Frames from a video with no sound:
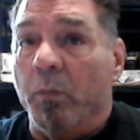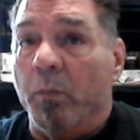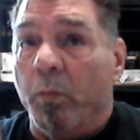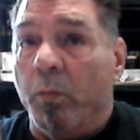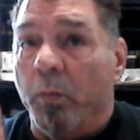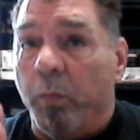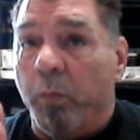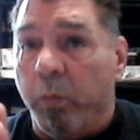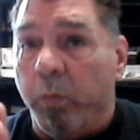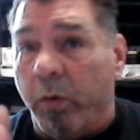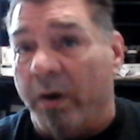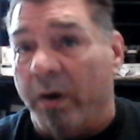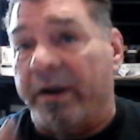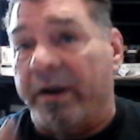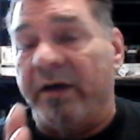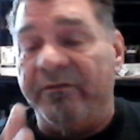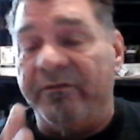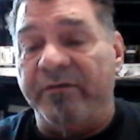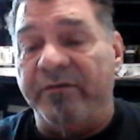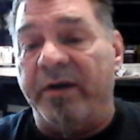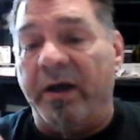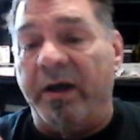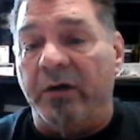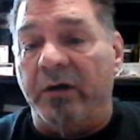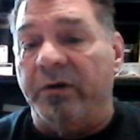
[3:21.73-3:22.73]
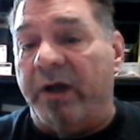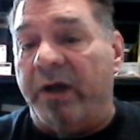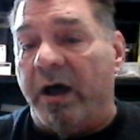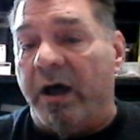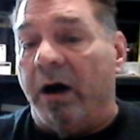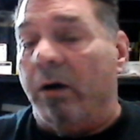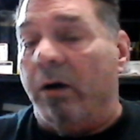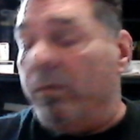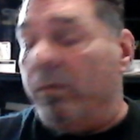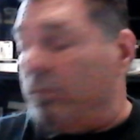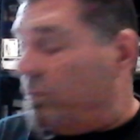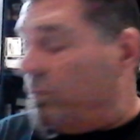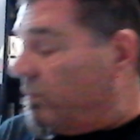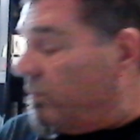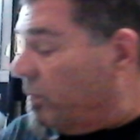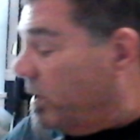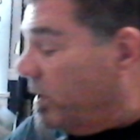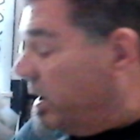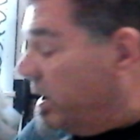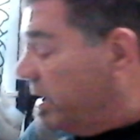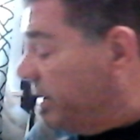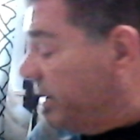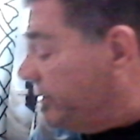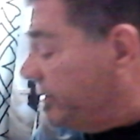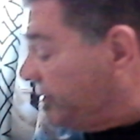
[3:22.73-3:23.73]
what I found out
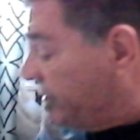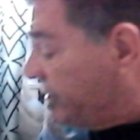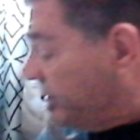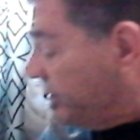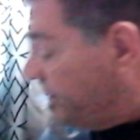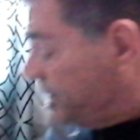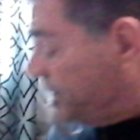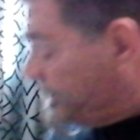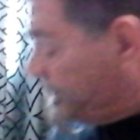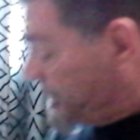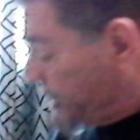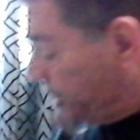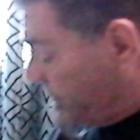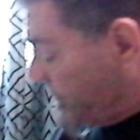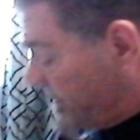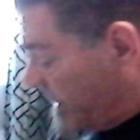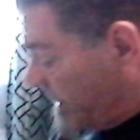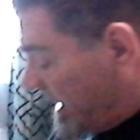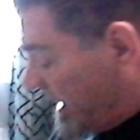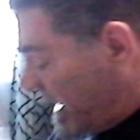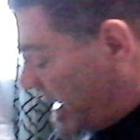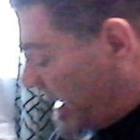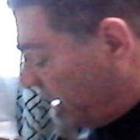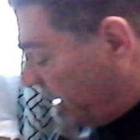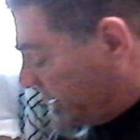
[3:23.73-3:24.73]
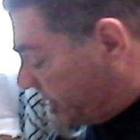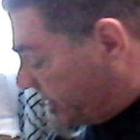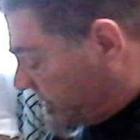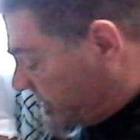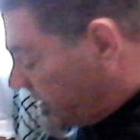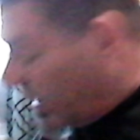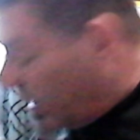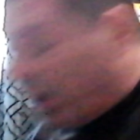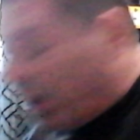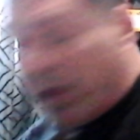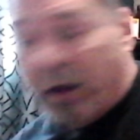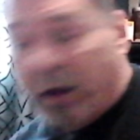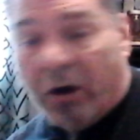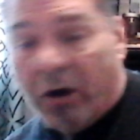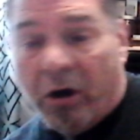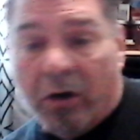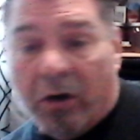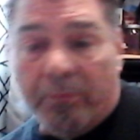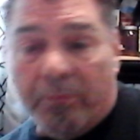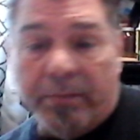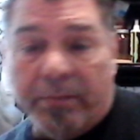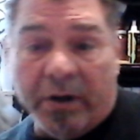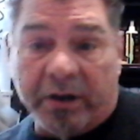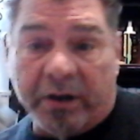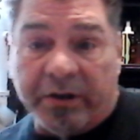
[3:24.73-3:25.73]
was that not all
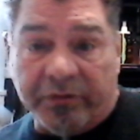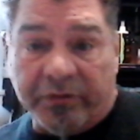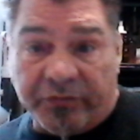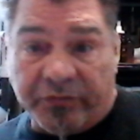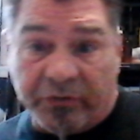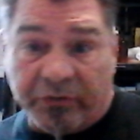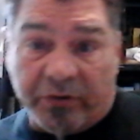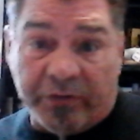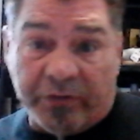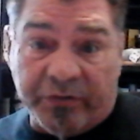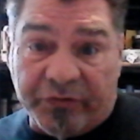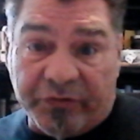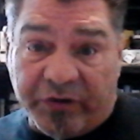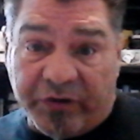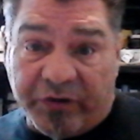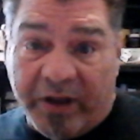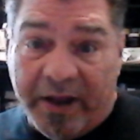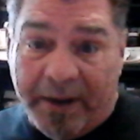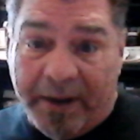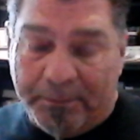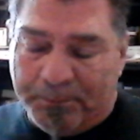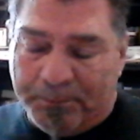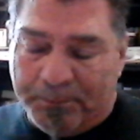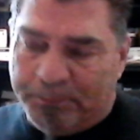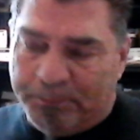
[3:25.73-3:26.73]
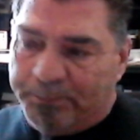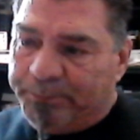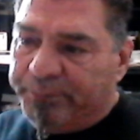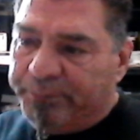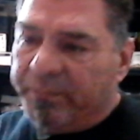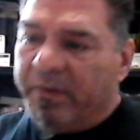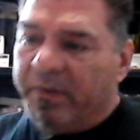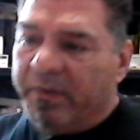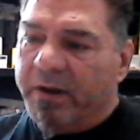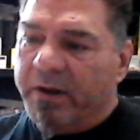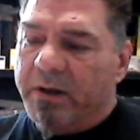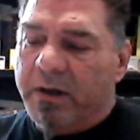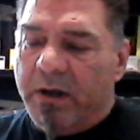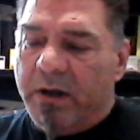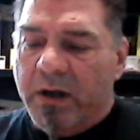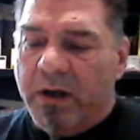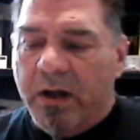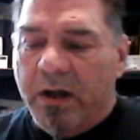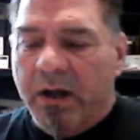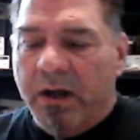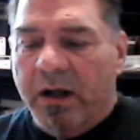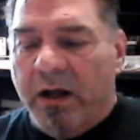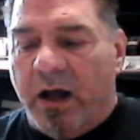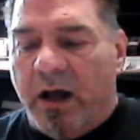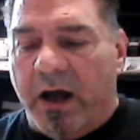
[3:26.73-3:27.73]
buckets are the same.
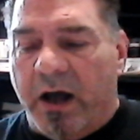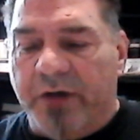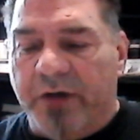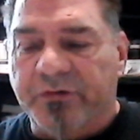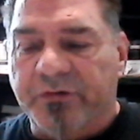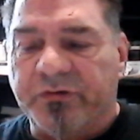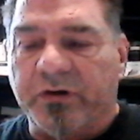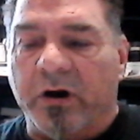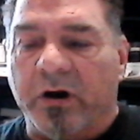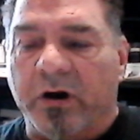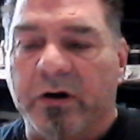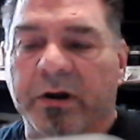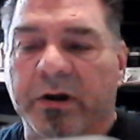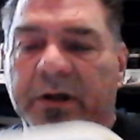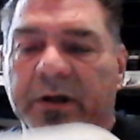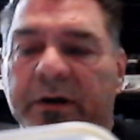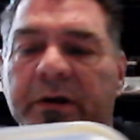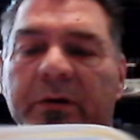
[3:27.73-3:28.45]
I started